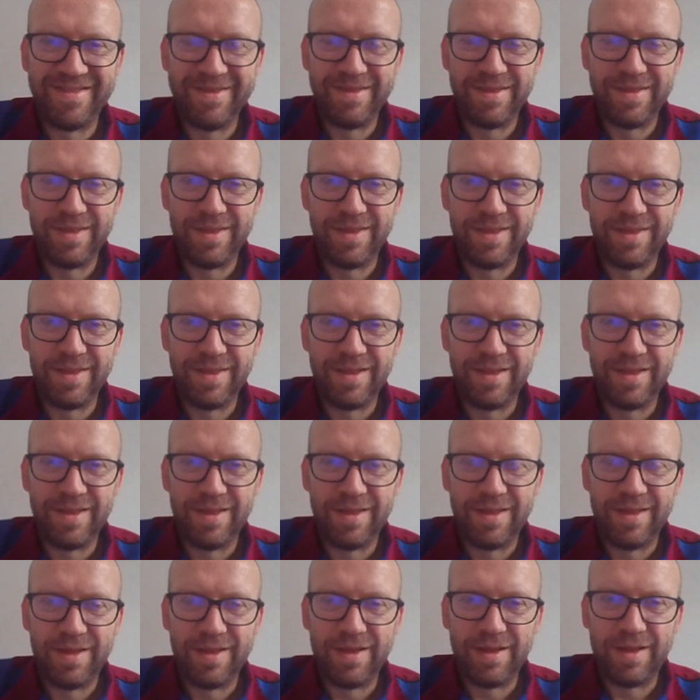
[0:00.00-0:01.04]

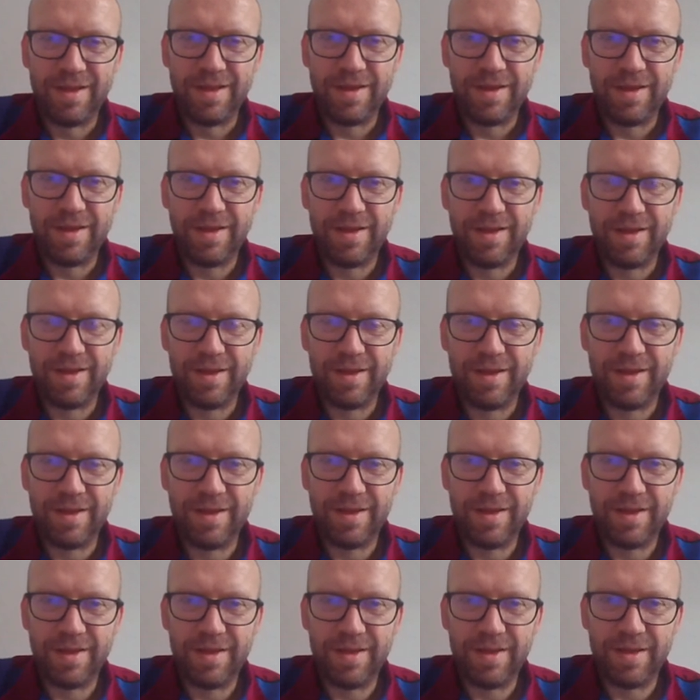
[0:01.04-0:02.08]

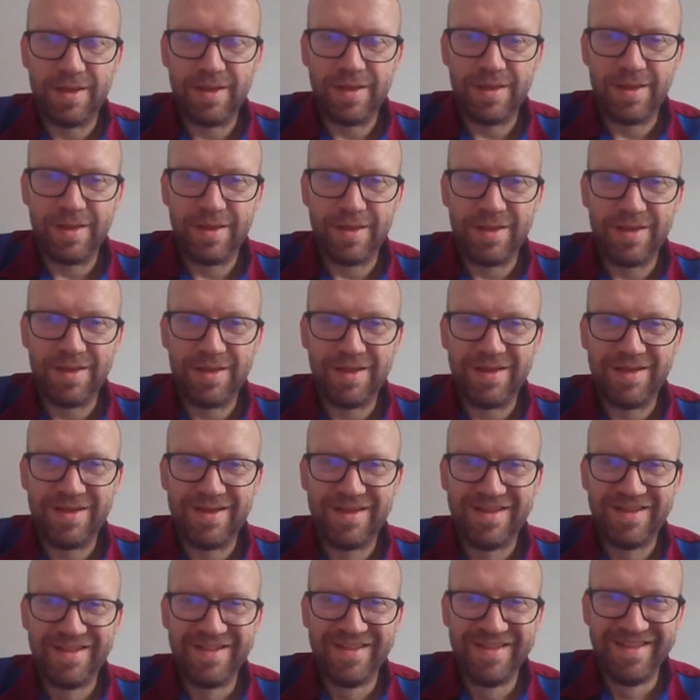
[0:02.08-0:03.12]

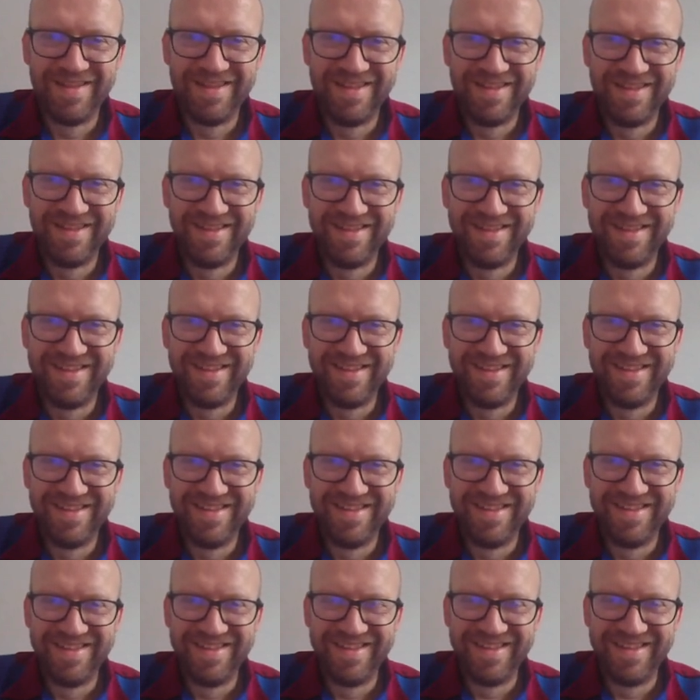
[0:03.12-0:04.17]

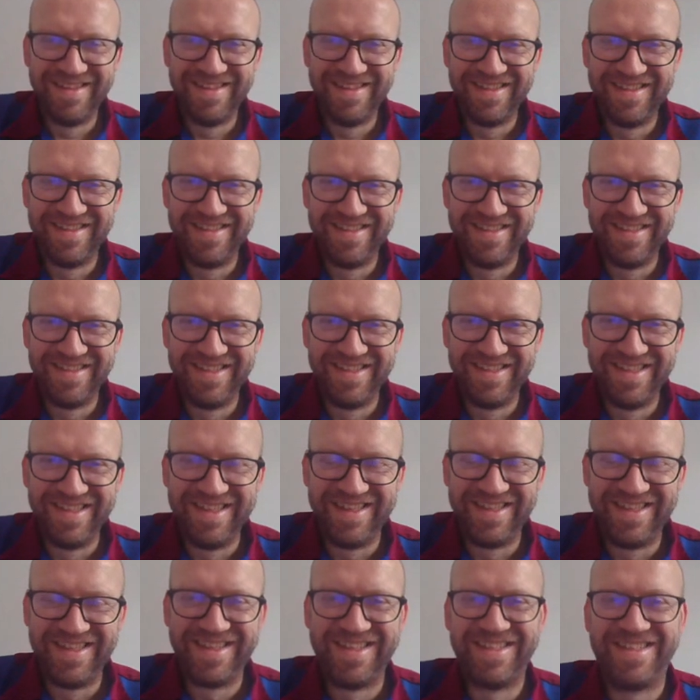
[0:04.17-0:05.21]

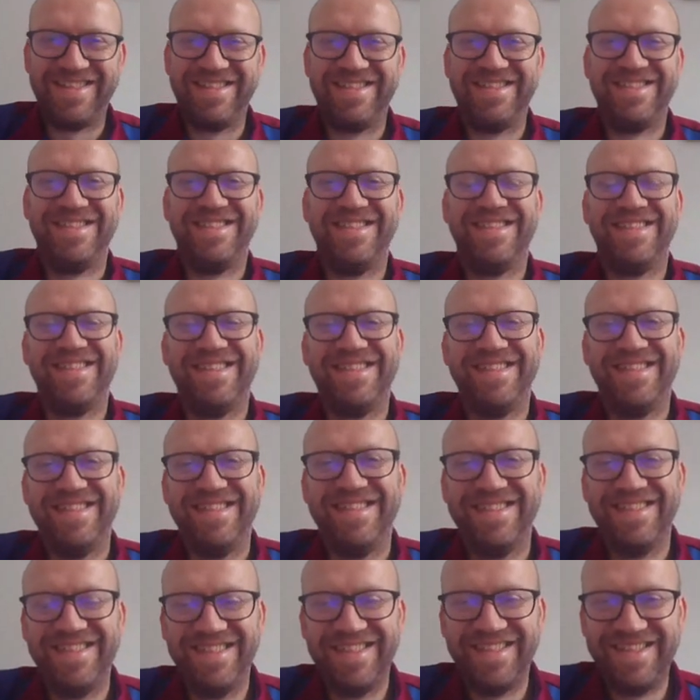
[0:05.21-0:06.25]

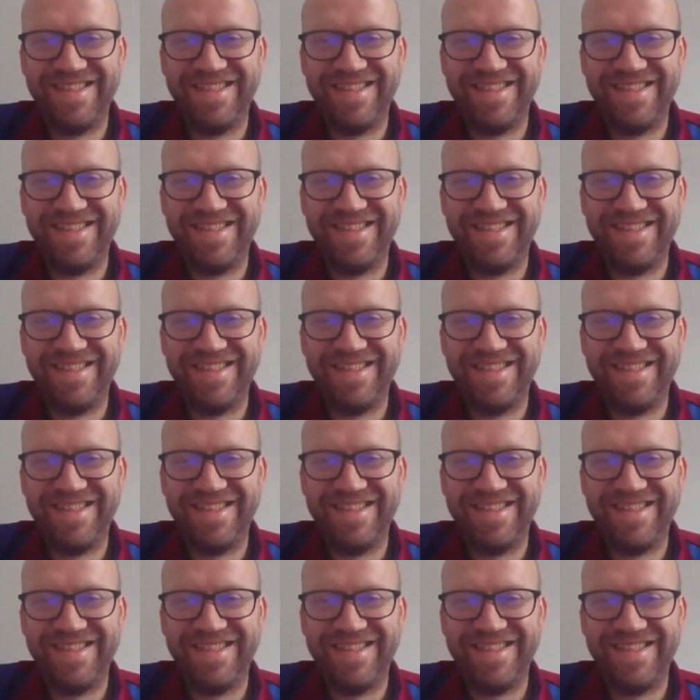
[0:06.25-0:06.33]
The person shown says nothing.